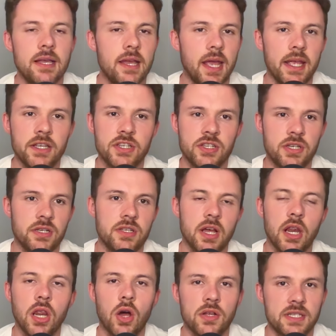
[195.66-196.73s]
It's just a
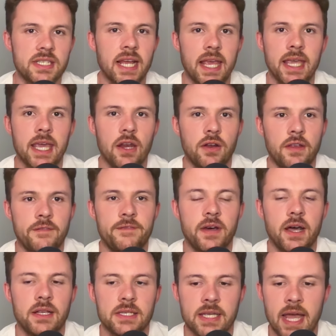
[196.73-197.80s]
lot to take in on your
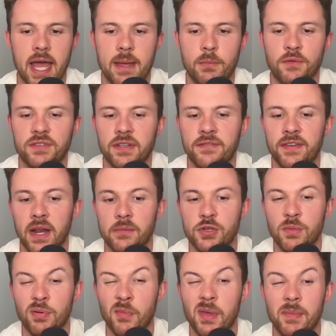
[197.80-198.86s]
first game. Obviously, Phillips should
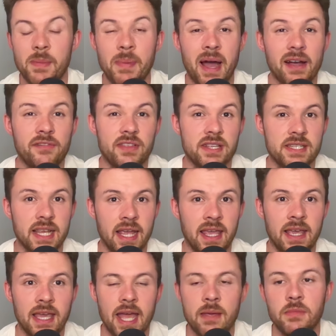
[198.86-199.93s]
probably be back for the
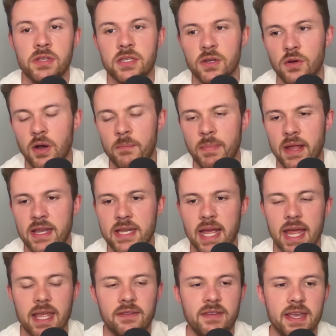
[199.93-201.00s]
second game. You've still got Ben
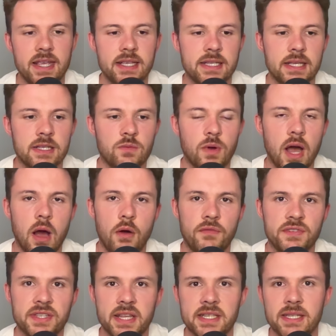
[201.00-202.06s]
Davies as well for
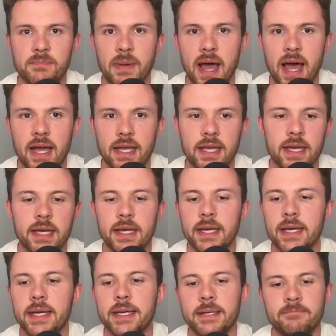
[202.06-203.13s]
centre-back.
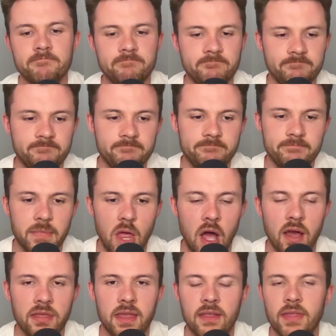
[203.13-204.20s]

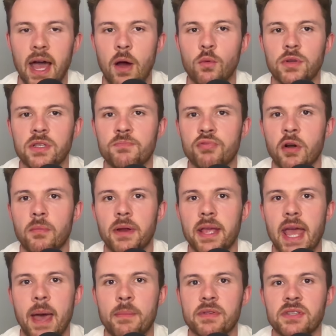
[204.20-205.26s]
I think that was probably
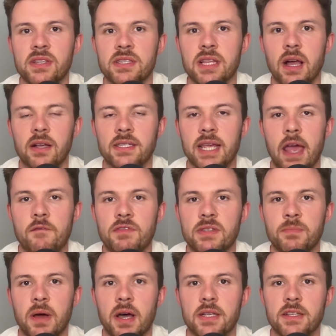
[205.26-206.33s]
Emerson's last game for
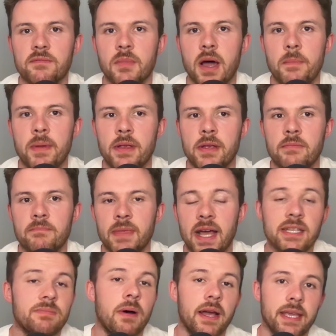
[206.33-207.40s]
Spurs, in my opinion.
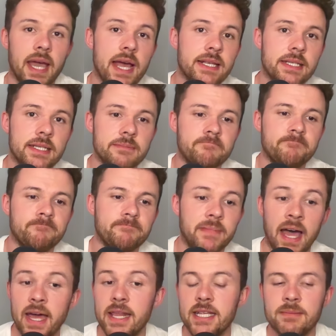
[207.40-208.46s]
That's my guess.
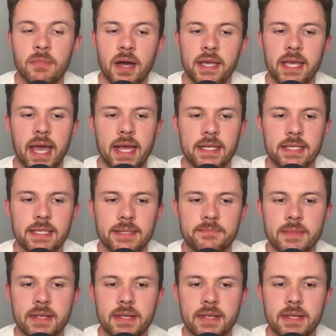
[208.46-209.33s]
That is my guess.